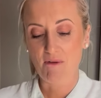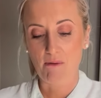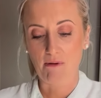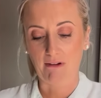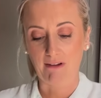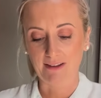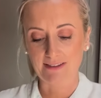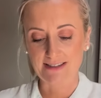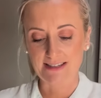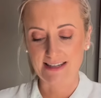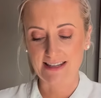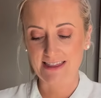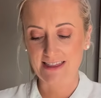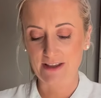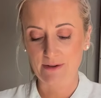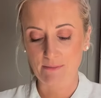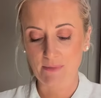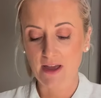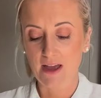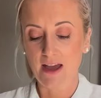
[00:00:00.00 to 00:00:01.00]
What's in
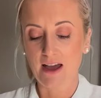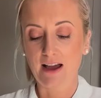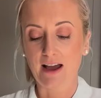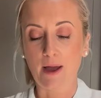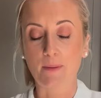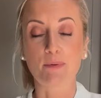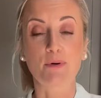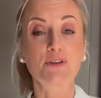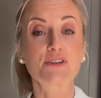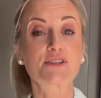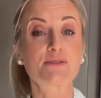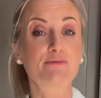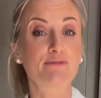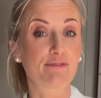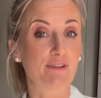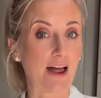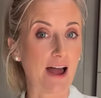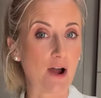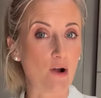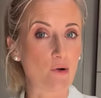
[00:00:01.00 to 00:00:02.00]
them? I'm putting some
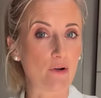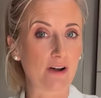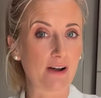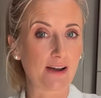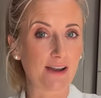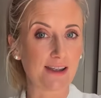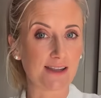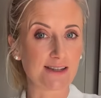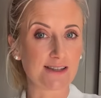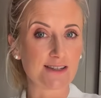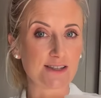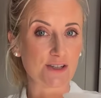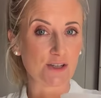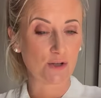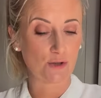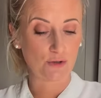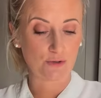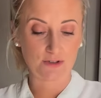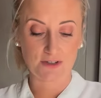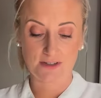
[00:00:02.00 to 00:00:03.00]
flour
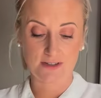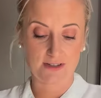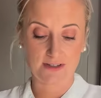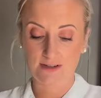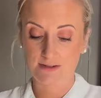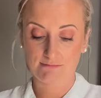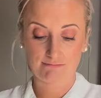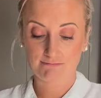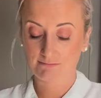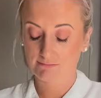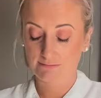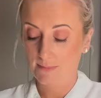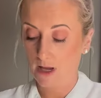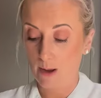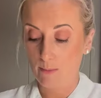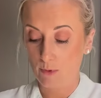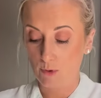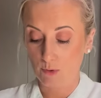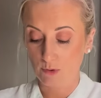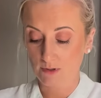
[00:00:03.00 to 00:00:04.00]
into just a
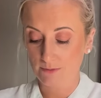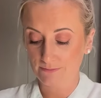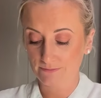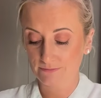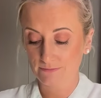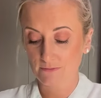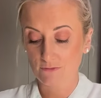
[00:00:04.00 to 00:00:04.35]
bowl.